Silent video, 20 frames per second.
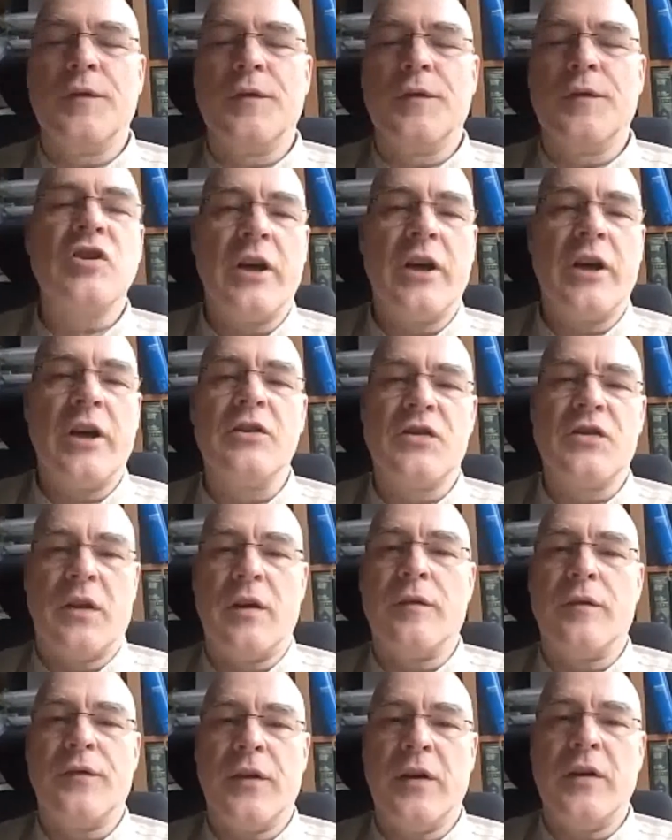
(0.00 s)
challenge they
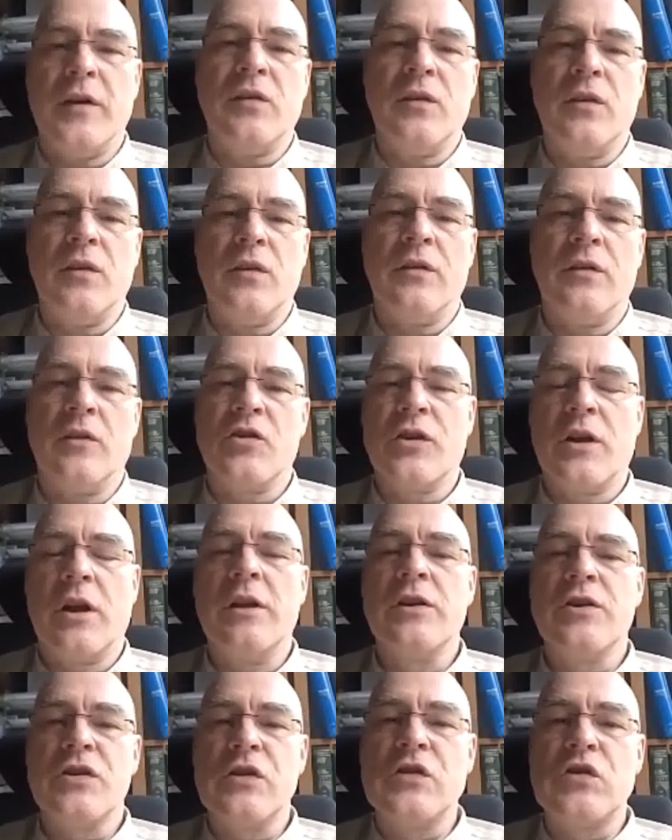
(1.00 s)
are facing. And the
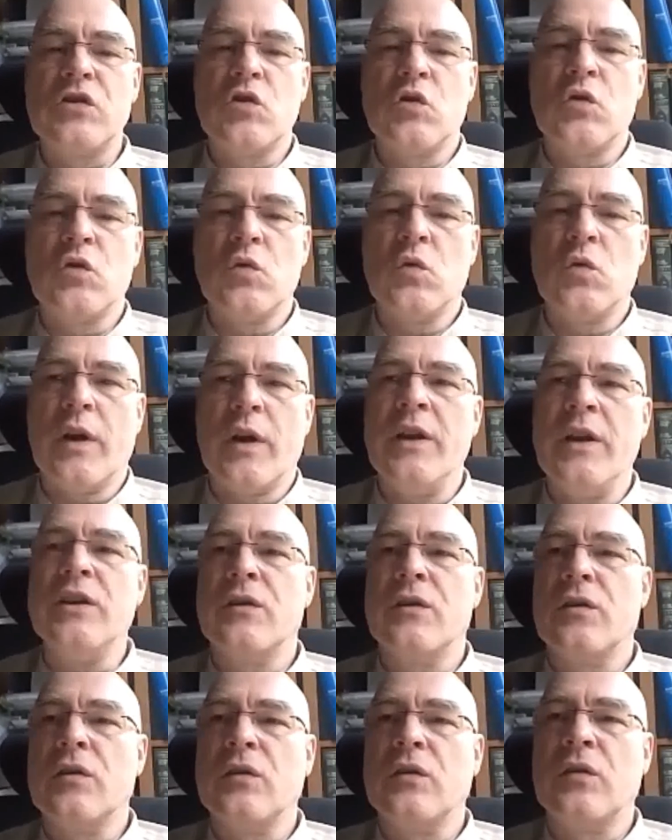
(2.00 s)
challenge is to enter
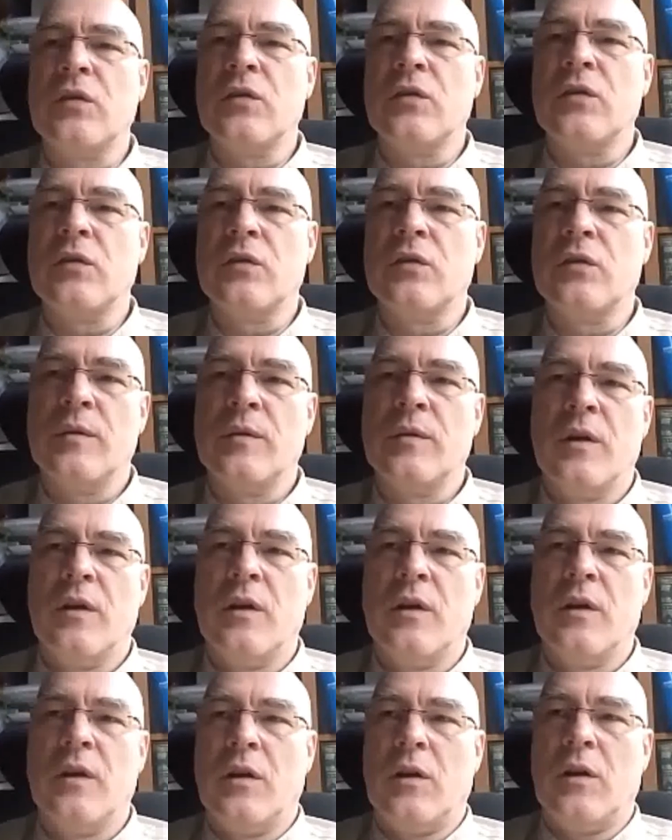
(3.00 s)
this
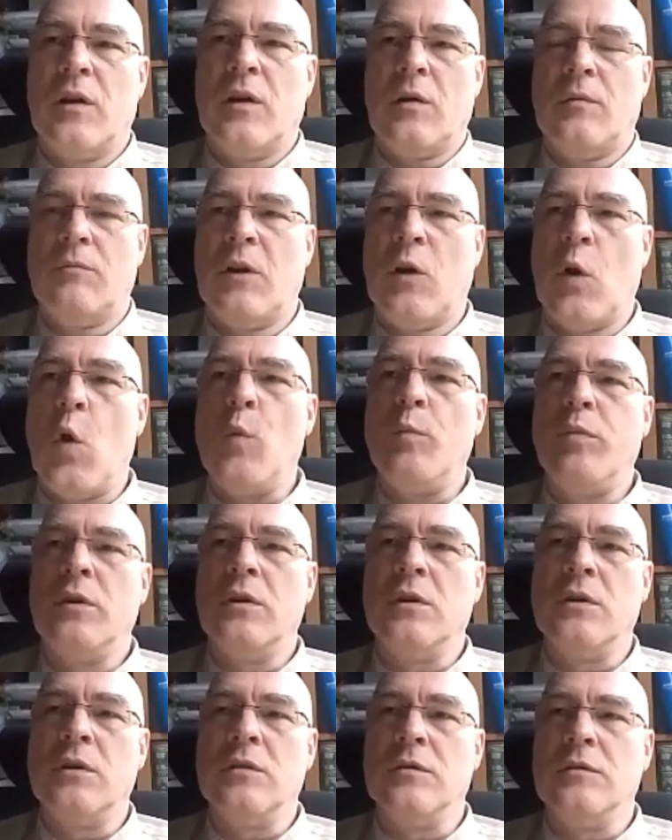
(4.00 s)

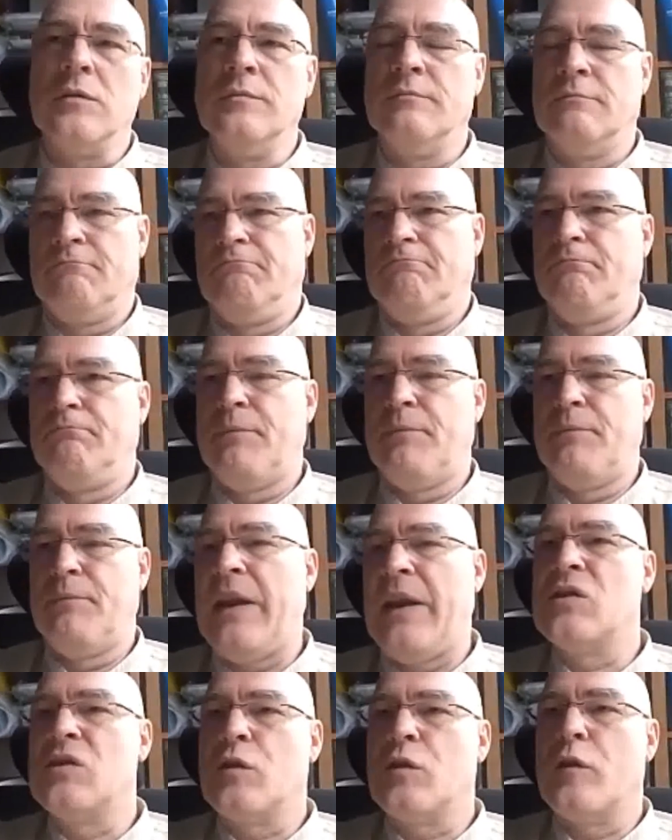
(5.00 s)
global
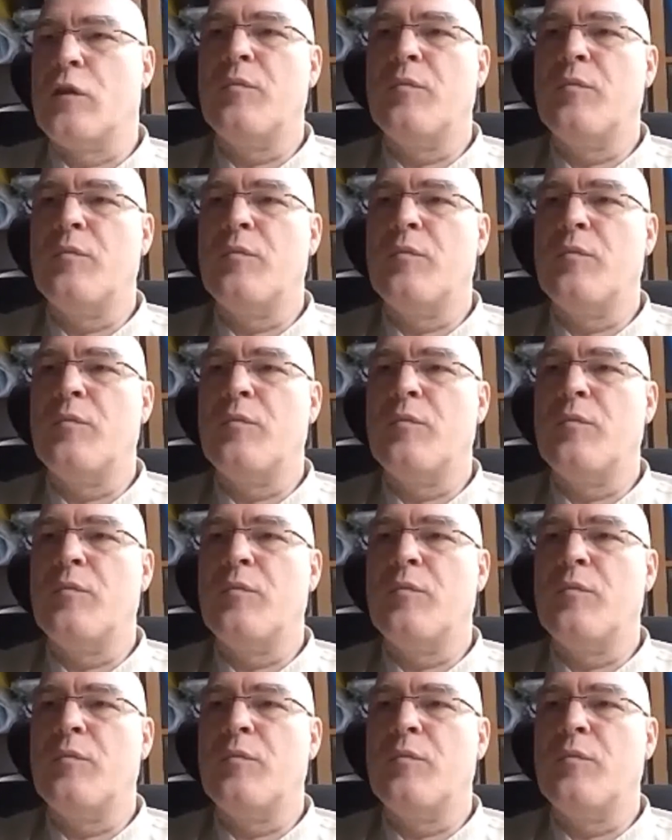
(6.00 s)
balance of